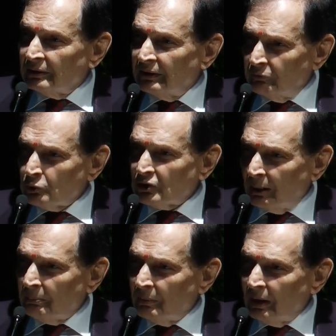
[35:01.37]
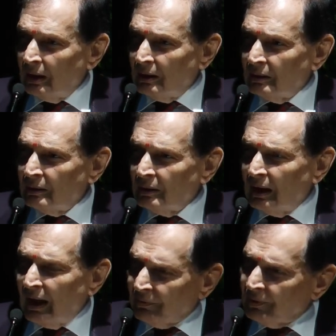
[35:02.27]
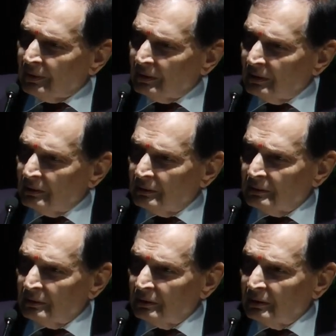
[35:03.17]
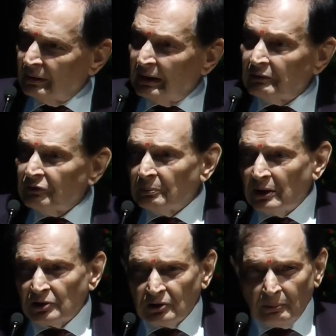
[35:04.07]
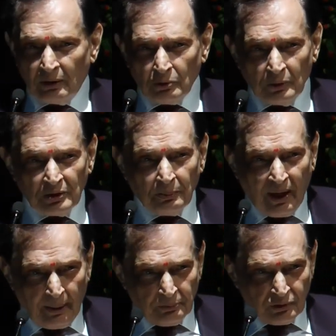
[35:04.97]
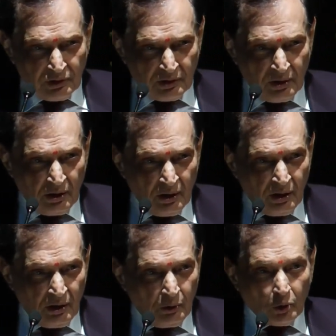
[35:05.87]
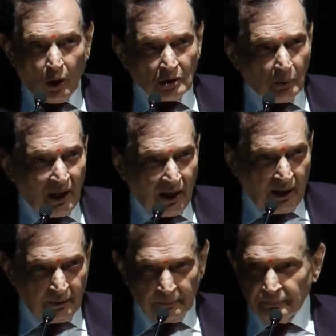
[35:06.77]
give you some other information about which perhaps you are not aware.